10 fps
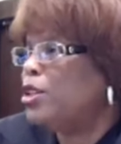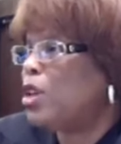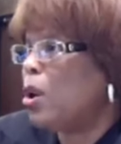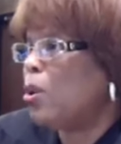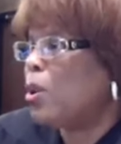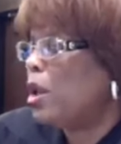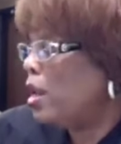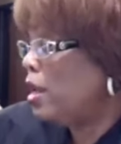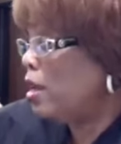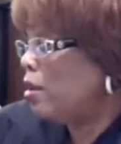So
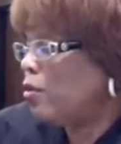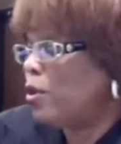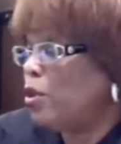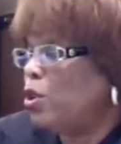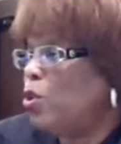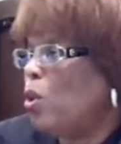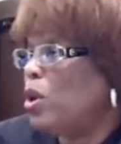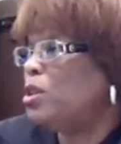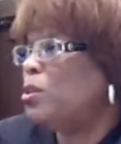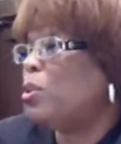if you
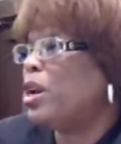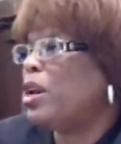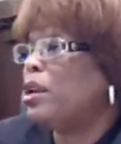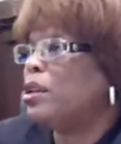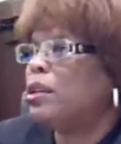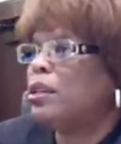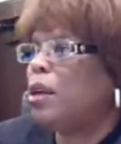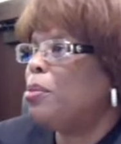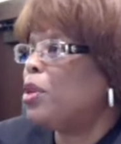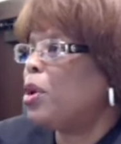want to bring
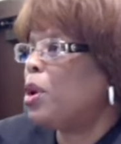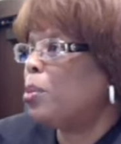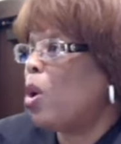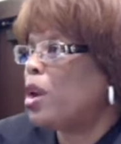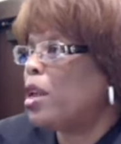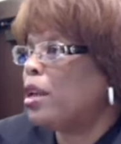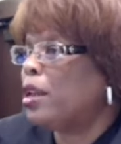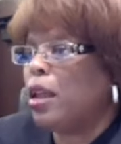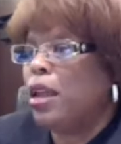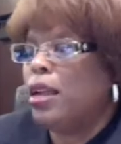some third party
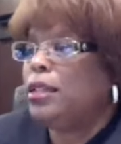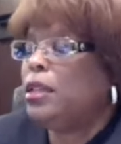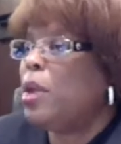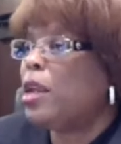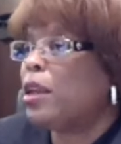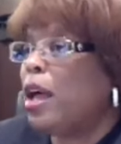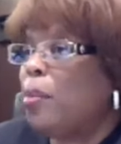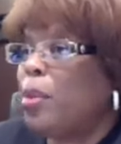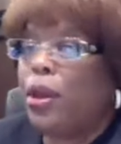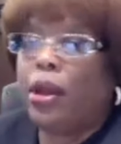in to make a
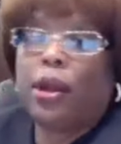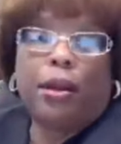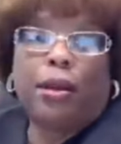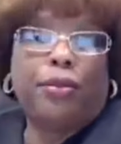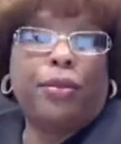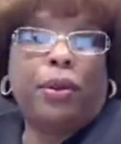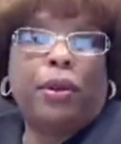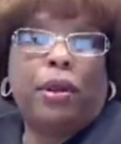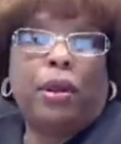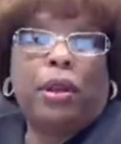copy of
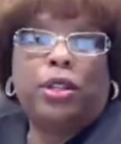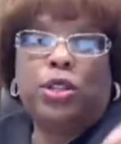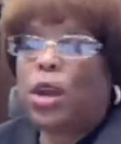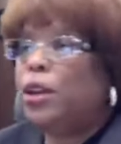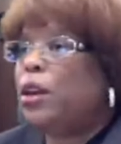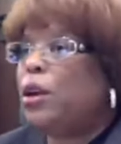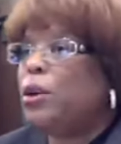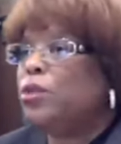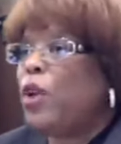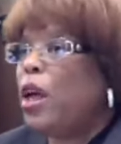John
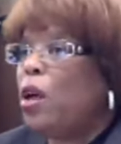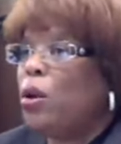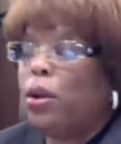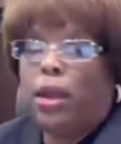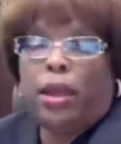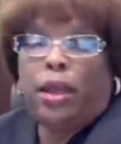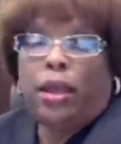Doe's file,